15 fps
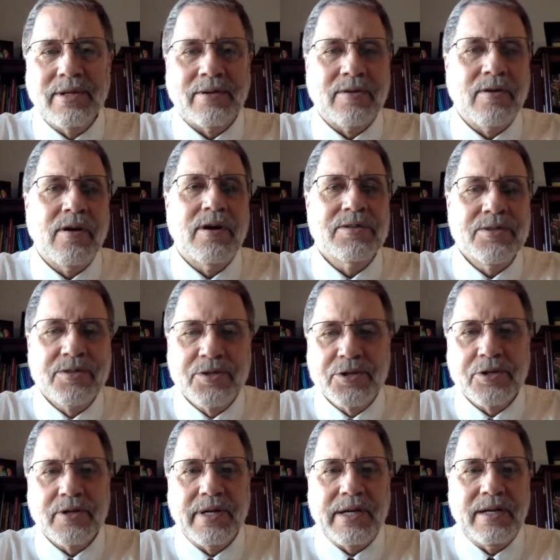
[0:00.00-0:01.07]
They're across the
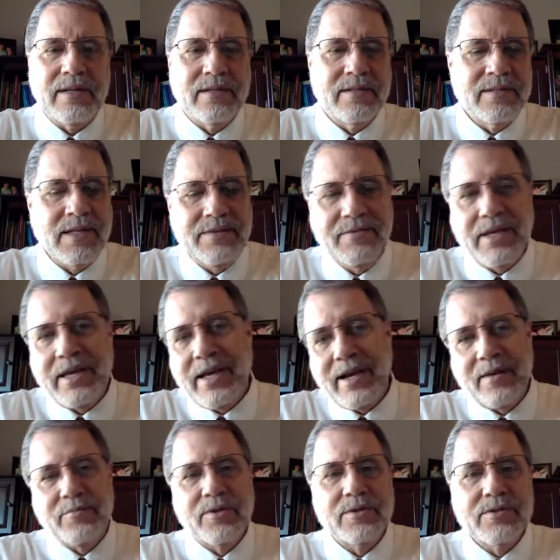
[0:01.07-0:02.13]
street and TV
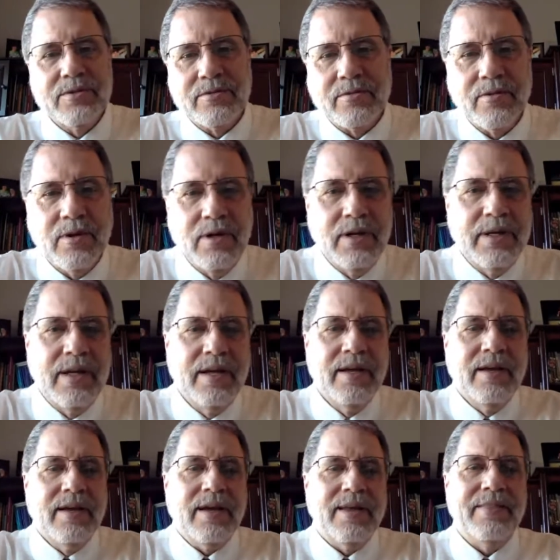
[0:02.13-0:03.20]
cameras are on,
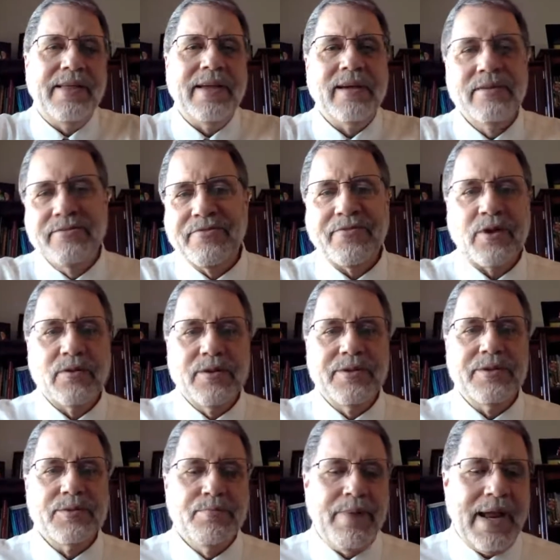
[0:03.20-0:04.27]
and they unfurl
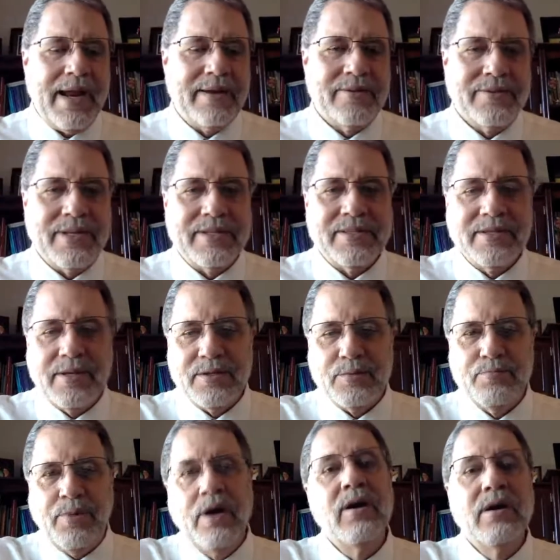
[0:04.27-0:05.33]
this banner that
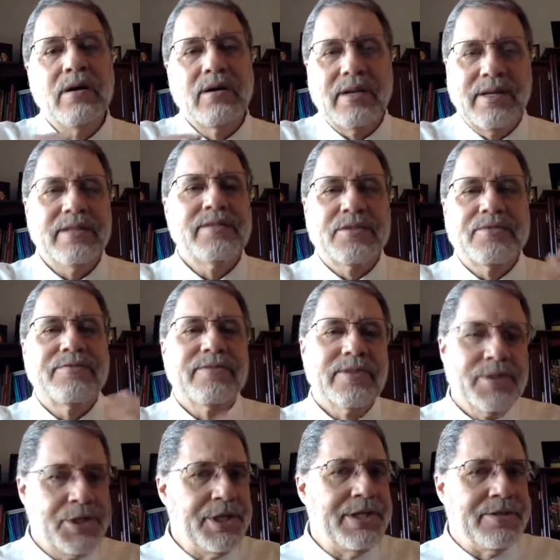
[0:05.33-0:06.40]
says "Bong Hits
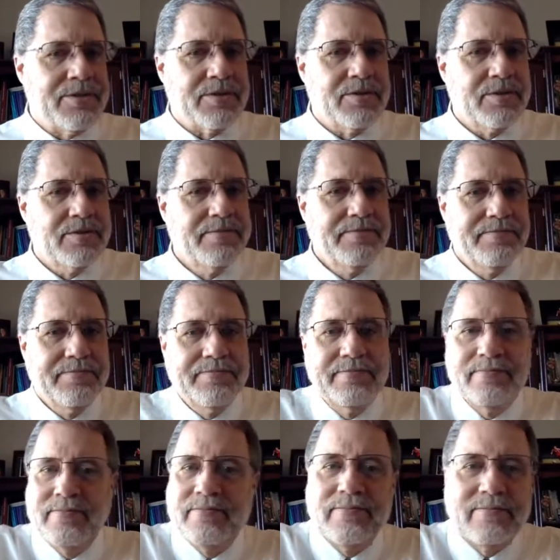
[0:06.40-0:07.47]
for Jesus."
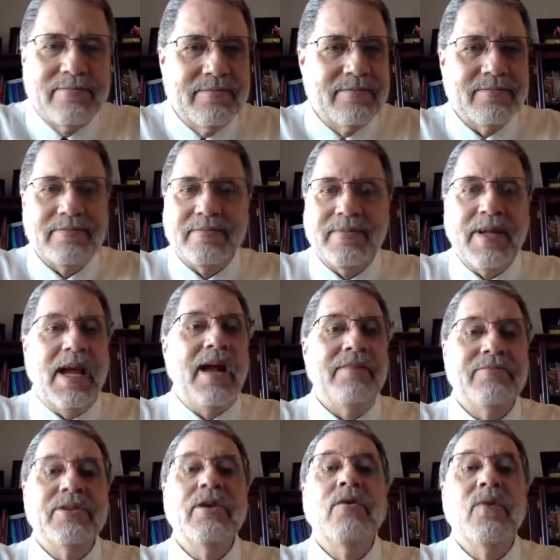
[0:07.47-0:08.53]
I
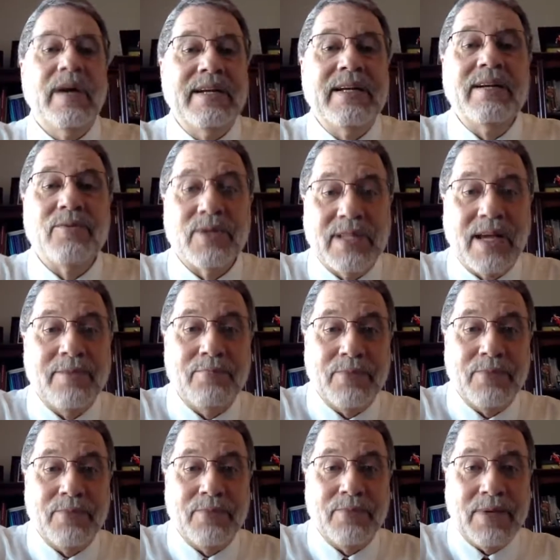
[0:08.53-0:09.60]
have no idea what that
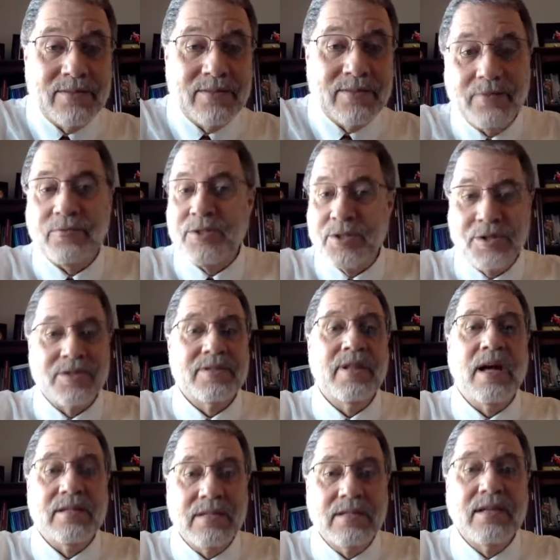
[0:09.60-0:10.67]
means. It was just
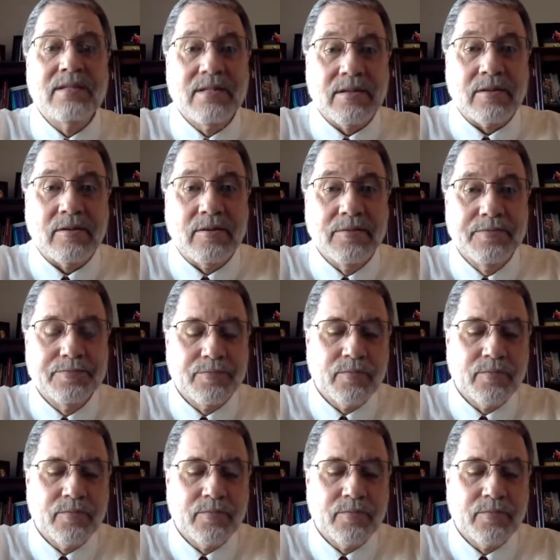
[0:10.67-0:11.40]
nonsensical.